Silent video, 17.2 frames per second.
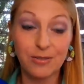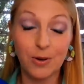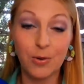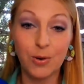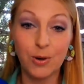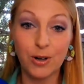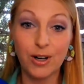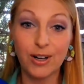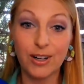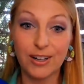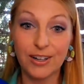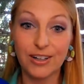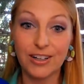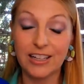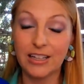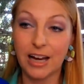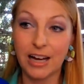for
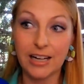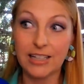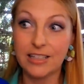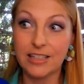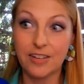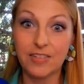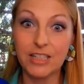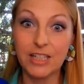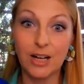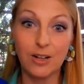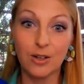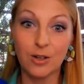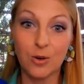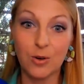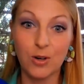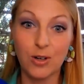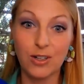a $97
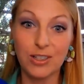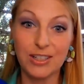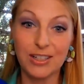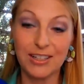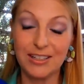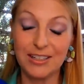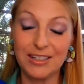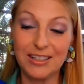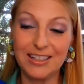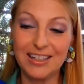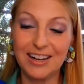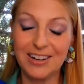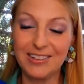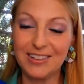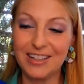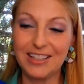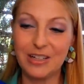course. And
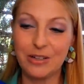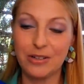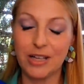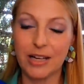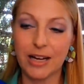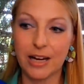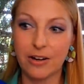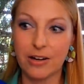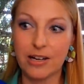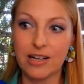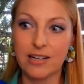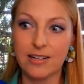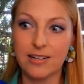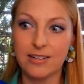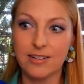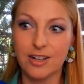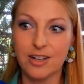Caroline, you're like, Erin,
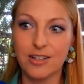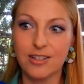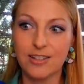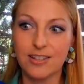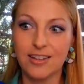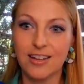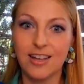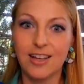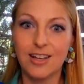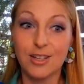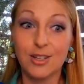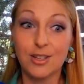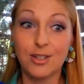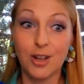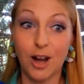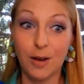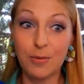just
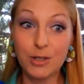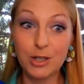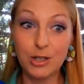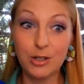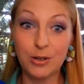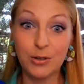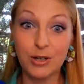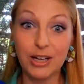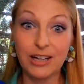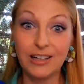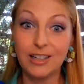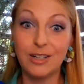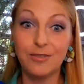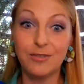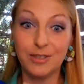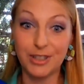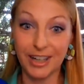stop what you're doing.
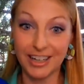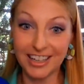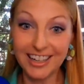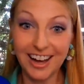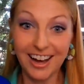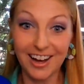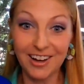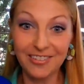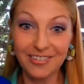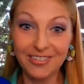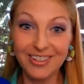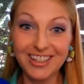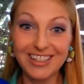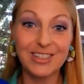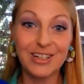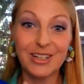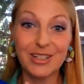You've done enough.
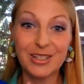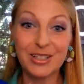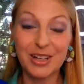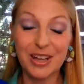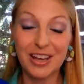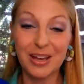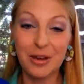Just